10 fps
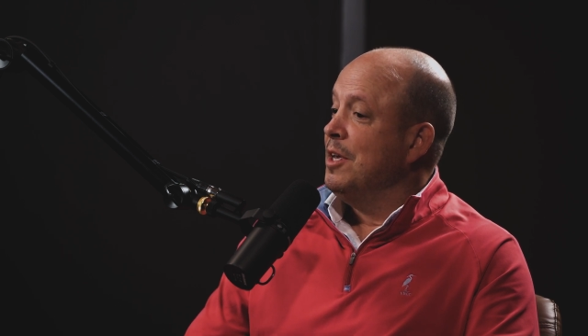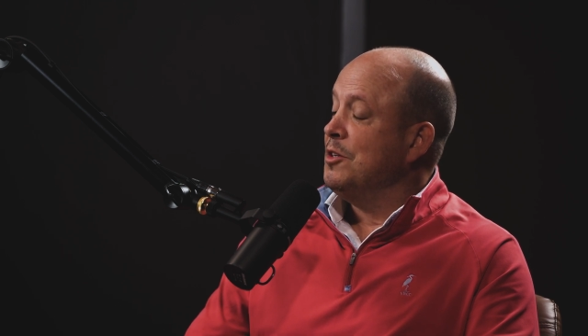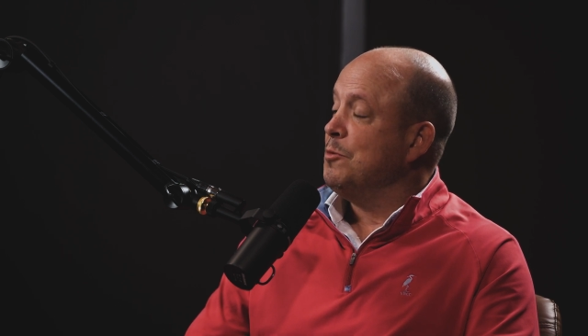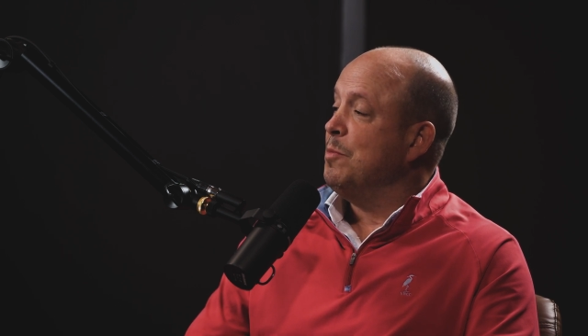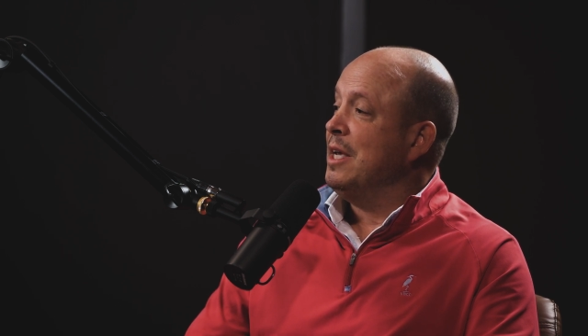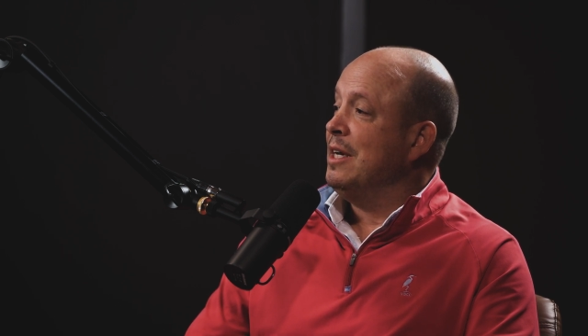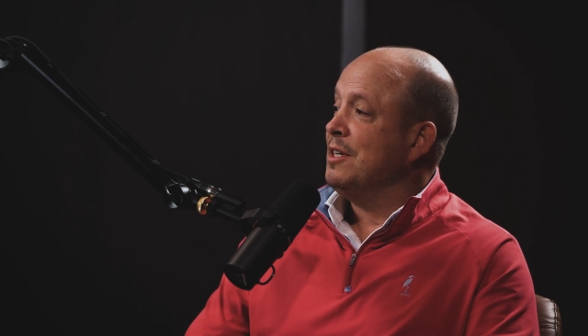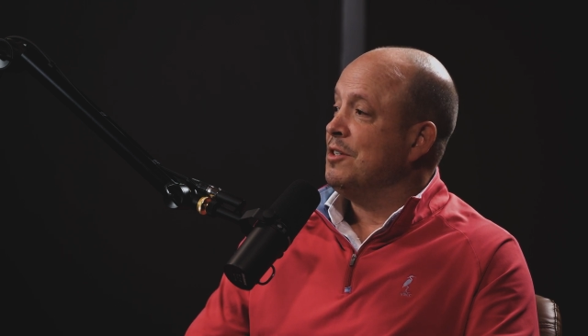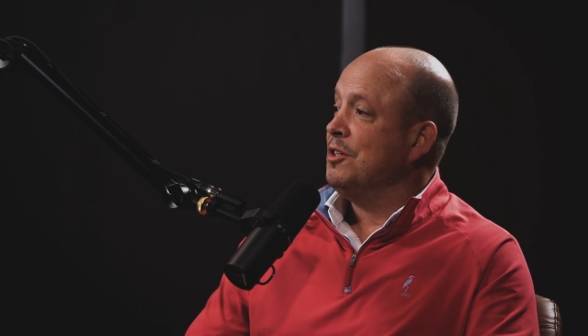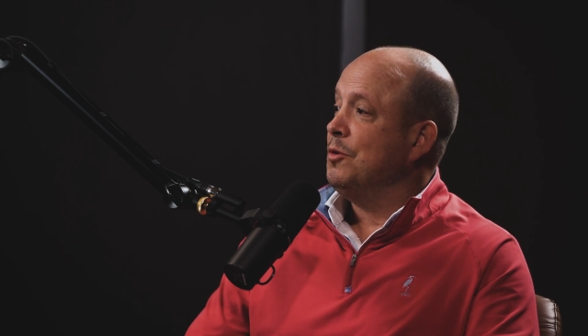is being in
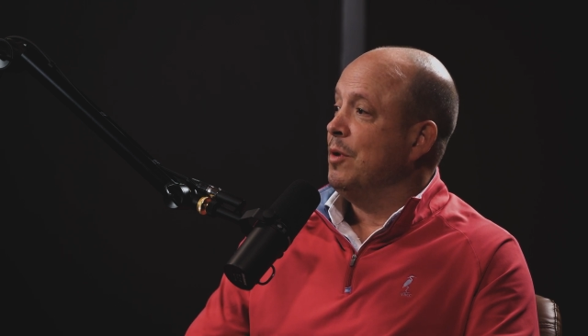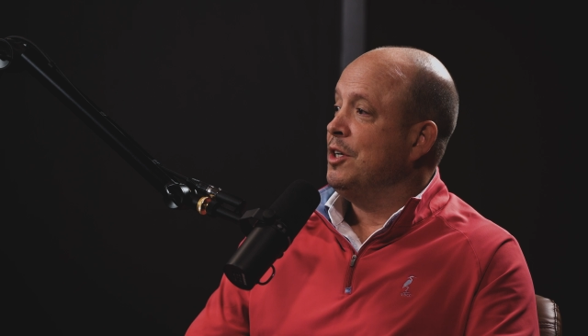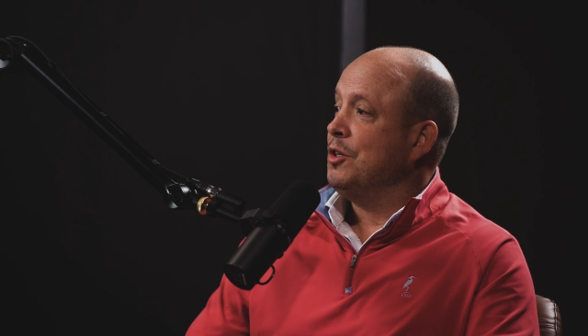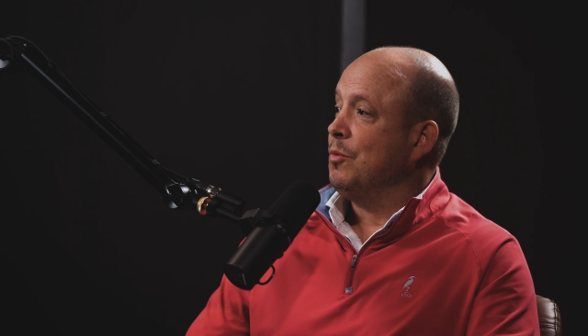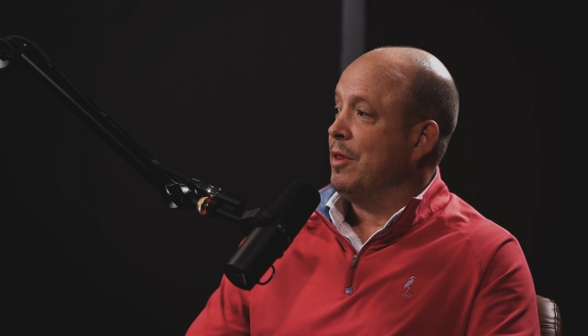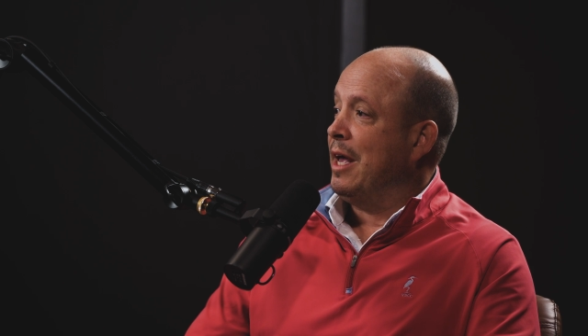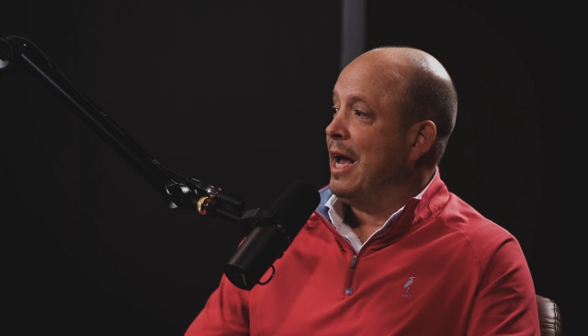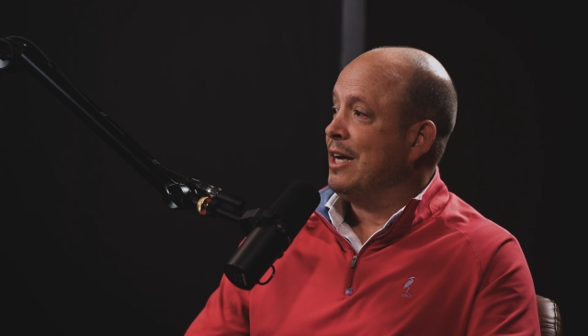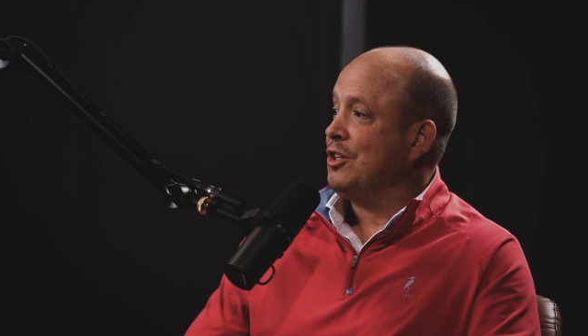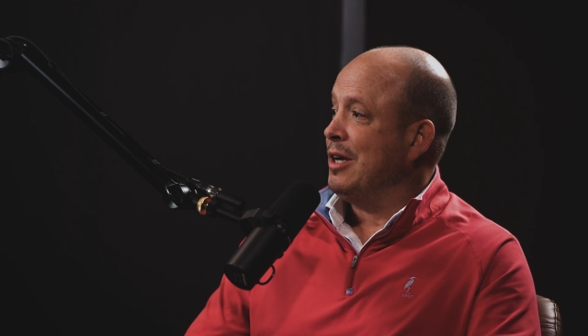a situation where they
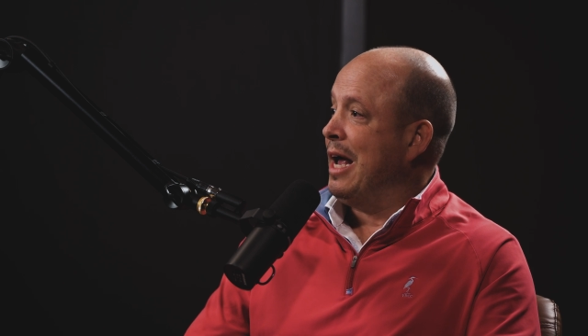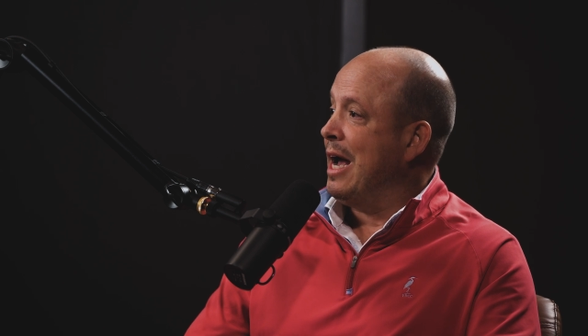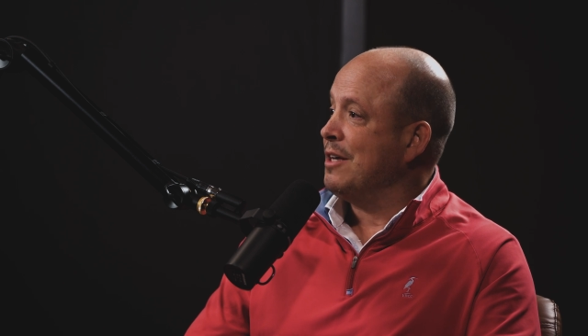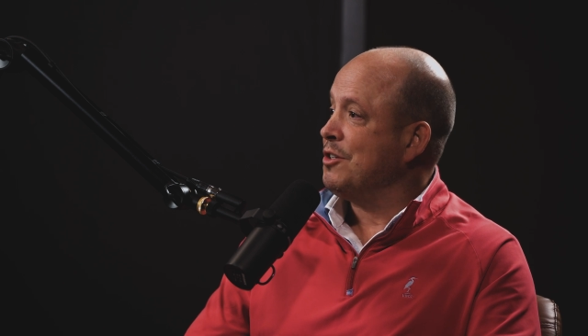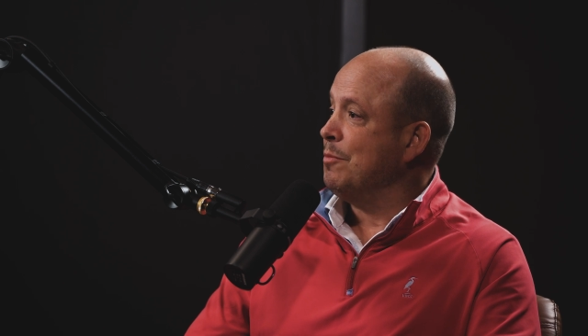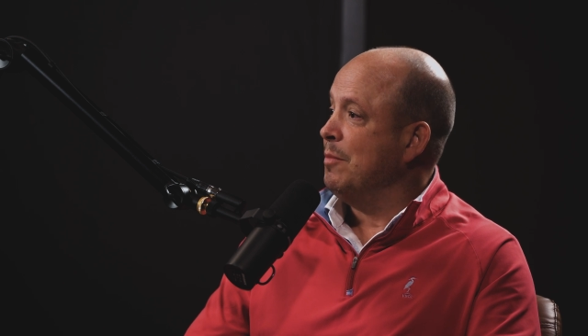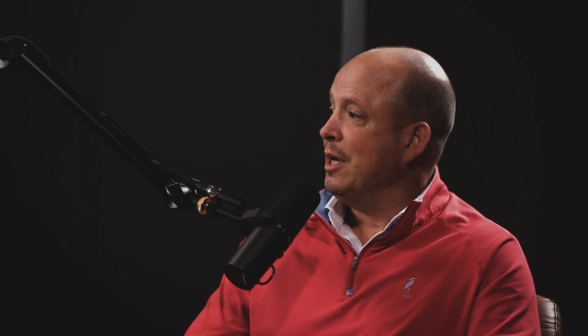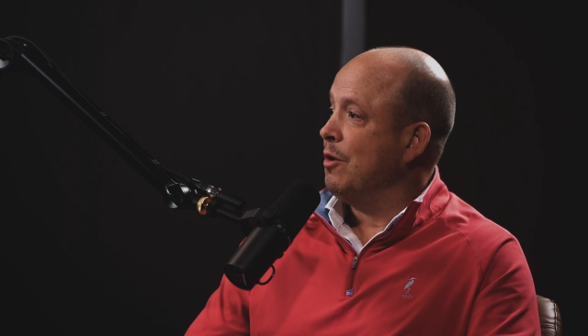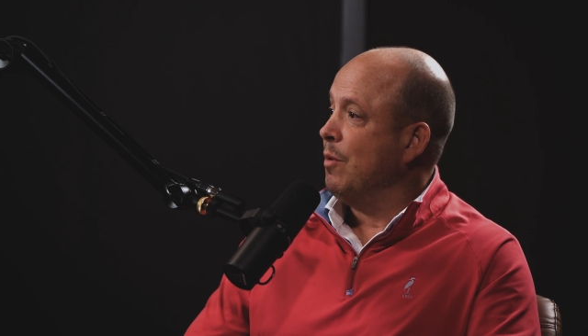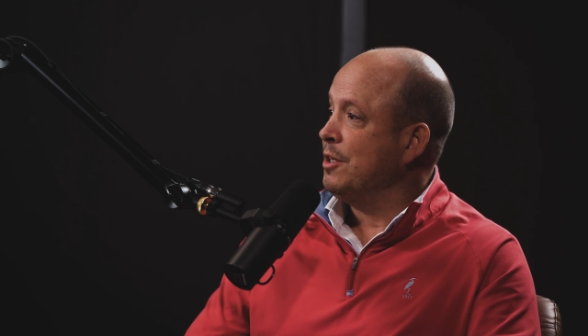actually ask me
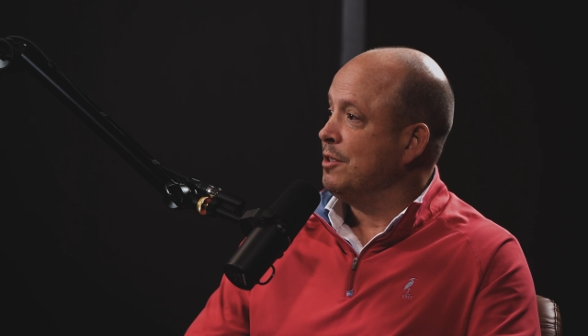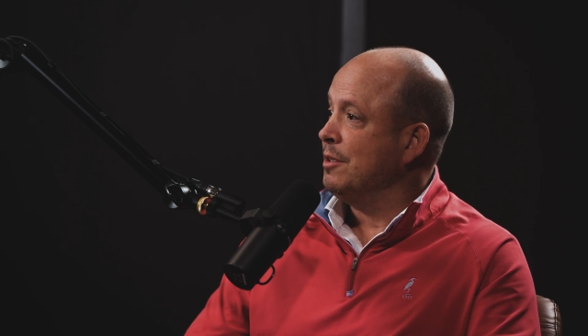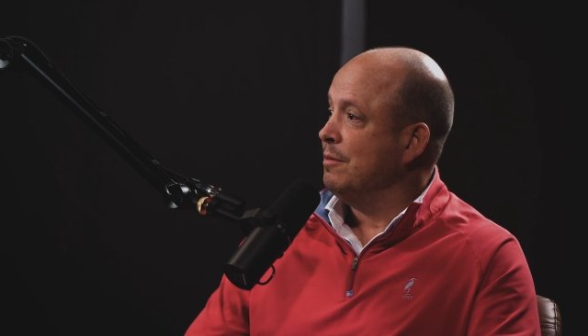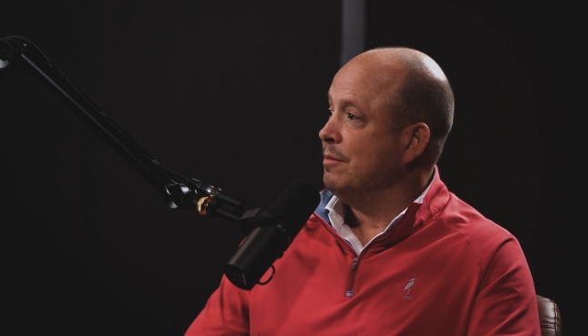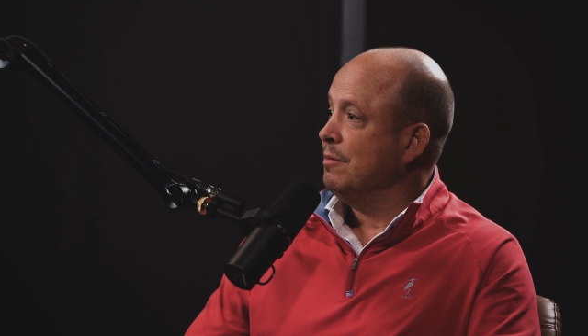a question.